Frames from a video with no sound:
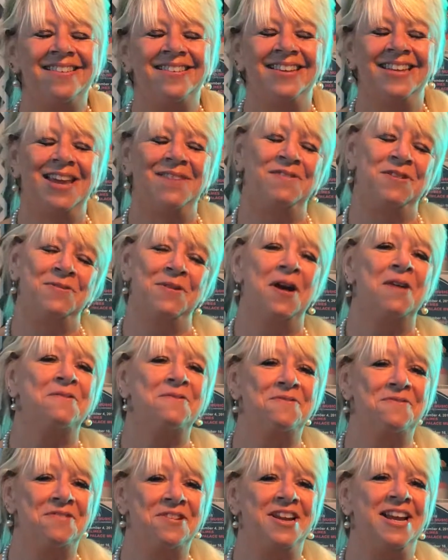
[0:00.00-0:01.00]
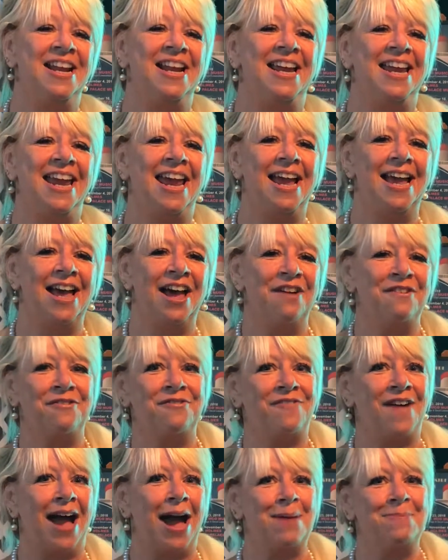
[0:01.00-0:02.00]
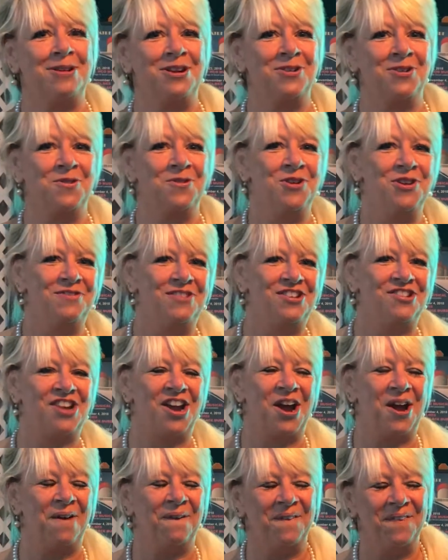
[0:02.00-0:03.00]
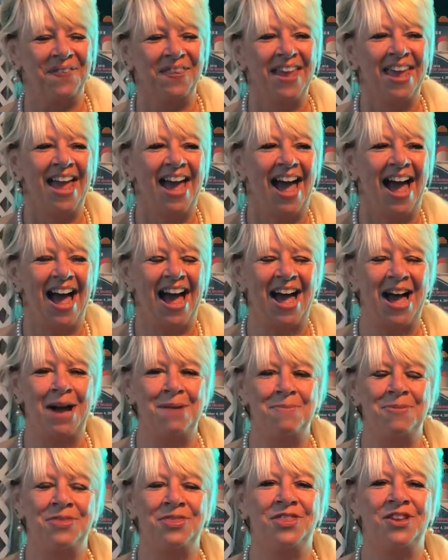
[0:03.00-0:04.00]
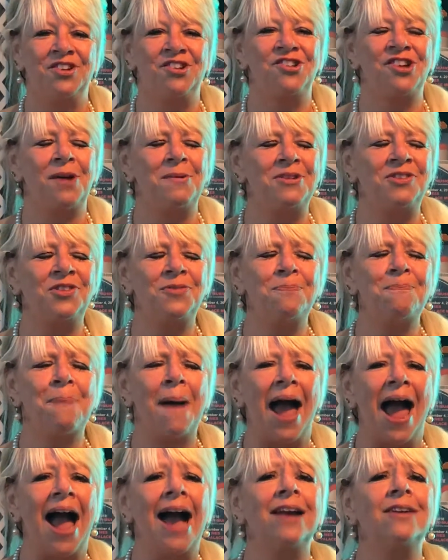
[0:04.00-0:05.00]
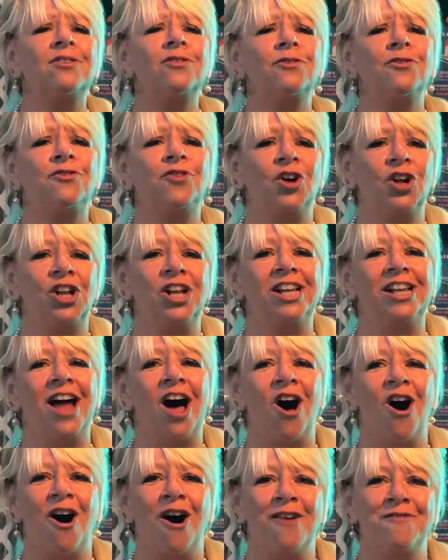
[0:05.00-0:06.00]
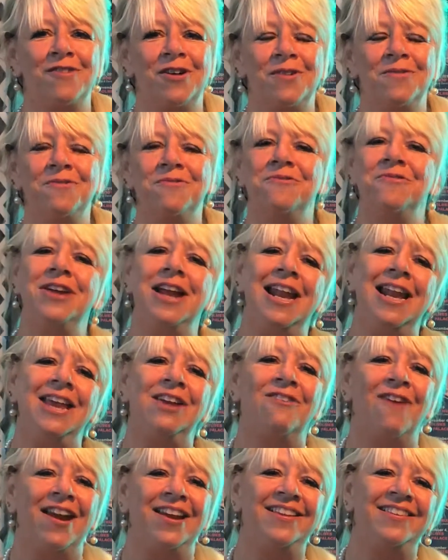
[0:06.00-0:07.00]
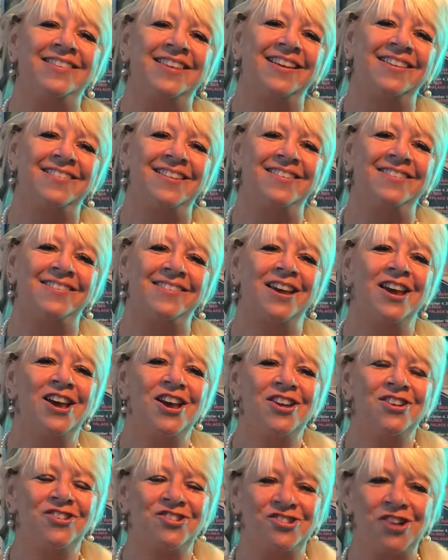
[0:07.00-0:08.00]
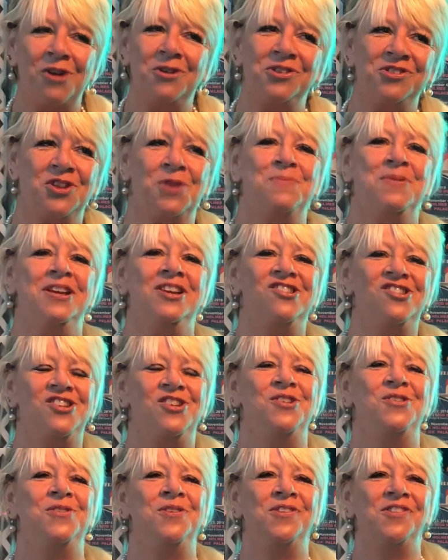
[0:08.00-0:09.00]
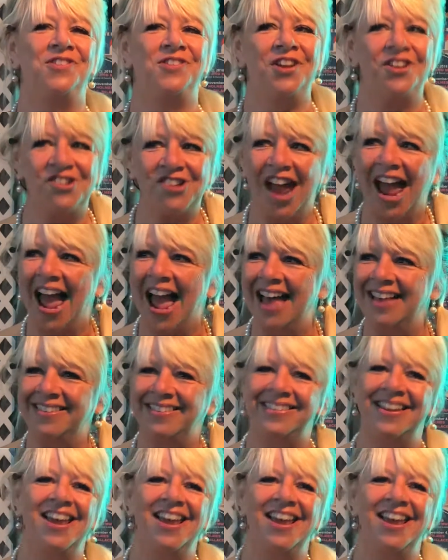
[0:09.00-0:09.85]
to give you a really fab and groovy show. Um, the show is packed full of really great sixties show-stopping tunes, such as